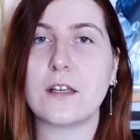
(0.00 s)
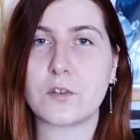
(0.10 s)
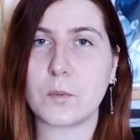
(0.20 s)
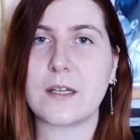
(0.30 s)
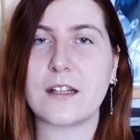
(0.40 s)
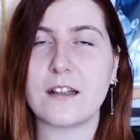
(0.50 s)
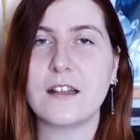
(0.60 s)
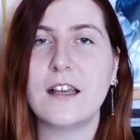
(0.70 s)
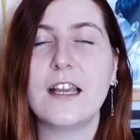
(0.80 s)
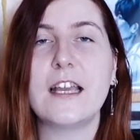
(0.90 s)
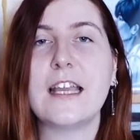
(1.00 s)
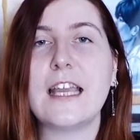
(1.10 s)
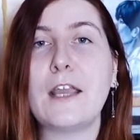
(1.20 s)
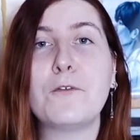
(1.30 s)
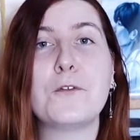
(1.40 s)
as well.
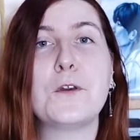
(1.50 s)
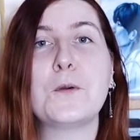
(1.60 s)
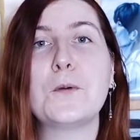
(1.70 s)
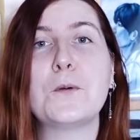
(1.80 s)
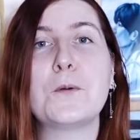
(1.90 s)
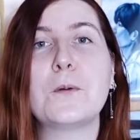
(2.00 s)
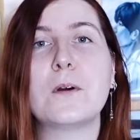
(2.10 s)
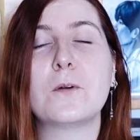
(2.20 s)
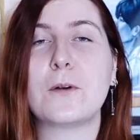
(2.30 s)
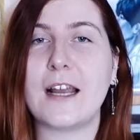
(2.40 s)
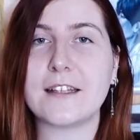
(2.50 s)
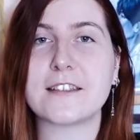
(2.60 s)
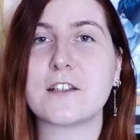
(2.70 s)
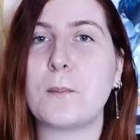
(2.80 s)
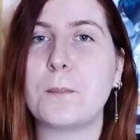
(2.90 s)
If you read
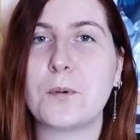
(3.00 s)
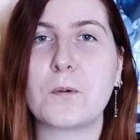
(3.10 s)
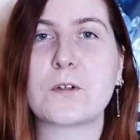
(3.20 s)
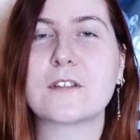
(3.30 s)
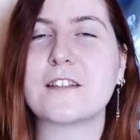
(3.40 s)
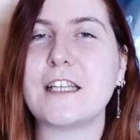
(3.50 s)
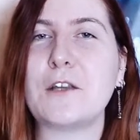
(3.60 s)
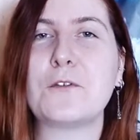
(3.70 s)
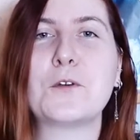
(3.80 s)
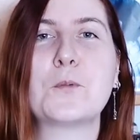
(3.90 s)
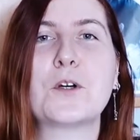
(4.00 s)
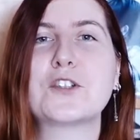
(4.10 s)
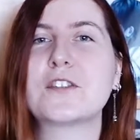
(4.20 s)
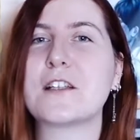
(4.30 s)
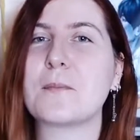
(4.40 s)
some books, if you
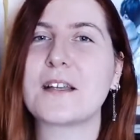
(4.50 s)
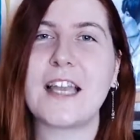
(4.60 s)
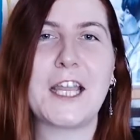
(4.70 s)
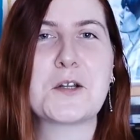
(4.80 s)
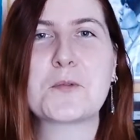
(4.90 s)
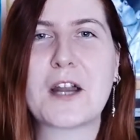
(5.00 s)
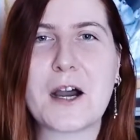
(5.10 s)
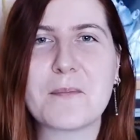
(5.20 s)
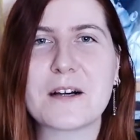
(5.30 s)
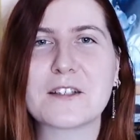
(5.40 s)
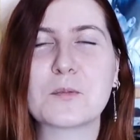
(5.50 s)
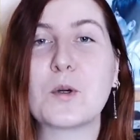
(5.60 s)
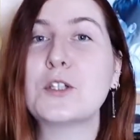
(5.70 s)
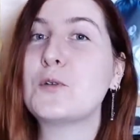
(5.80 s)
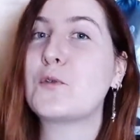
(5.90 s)
watched some K-dramas,
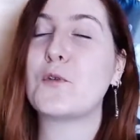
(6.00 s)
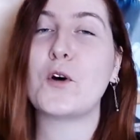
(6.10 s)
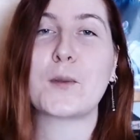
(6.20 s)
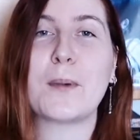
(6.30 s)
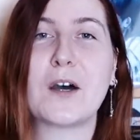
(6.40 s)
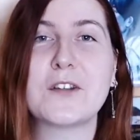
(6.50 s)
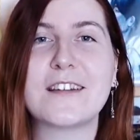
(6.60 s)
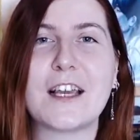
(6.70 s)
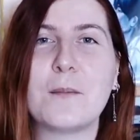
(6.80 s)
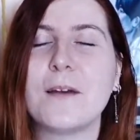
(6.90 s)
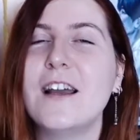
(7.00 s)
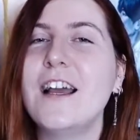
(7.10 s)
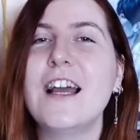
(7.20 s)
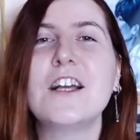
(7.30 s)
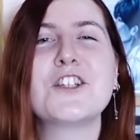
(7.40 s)
what you thought about them.
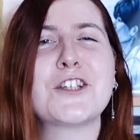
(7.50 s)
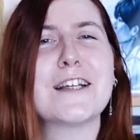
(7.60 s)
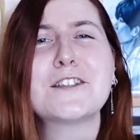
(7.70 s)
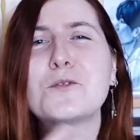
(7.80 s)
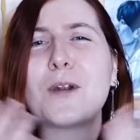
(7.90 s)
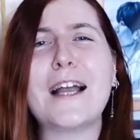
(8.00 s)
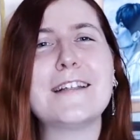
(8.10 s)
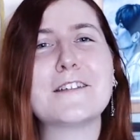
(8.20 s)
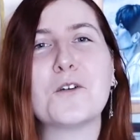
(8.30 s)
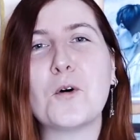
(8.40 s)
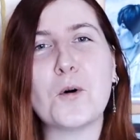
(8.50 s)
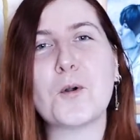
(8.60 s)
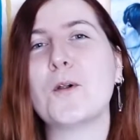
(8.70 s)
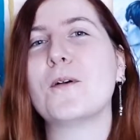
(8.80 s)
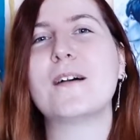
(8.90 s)
Just write it
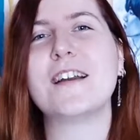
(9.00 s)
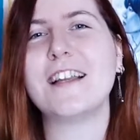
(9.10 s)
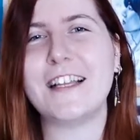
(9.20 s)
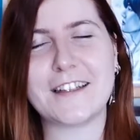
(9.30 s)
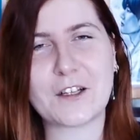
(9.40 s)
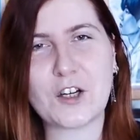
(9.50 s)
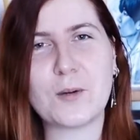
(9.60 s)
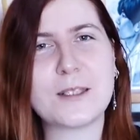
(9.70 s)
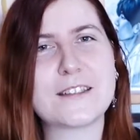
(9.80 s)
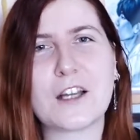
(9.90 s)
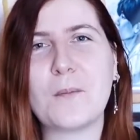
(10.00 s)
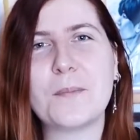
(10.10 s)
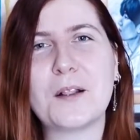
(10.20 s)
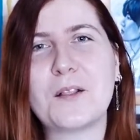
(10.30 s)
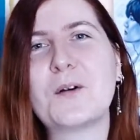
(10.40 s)
all in the comments down
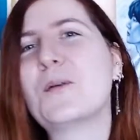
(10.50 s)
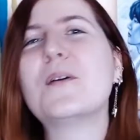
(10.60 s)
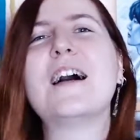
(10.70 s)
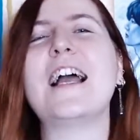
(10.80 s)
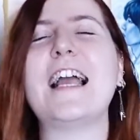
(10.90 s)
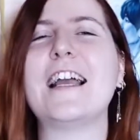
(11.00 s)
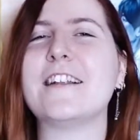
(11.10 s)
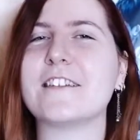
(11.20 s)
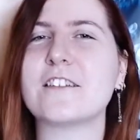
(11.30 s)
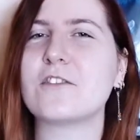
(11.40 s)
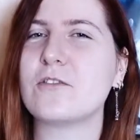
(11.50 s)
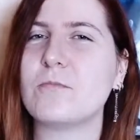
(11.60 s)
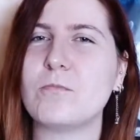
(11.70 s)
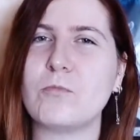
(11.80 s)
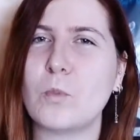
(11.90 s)
below and,
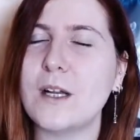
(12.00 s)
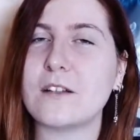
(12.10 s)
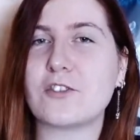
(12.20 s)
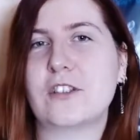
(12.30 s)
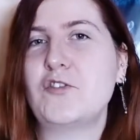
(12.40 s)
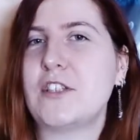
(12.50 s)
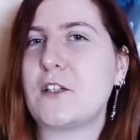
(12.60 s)
well, just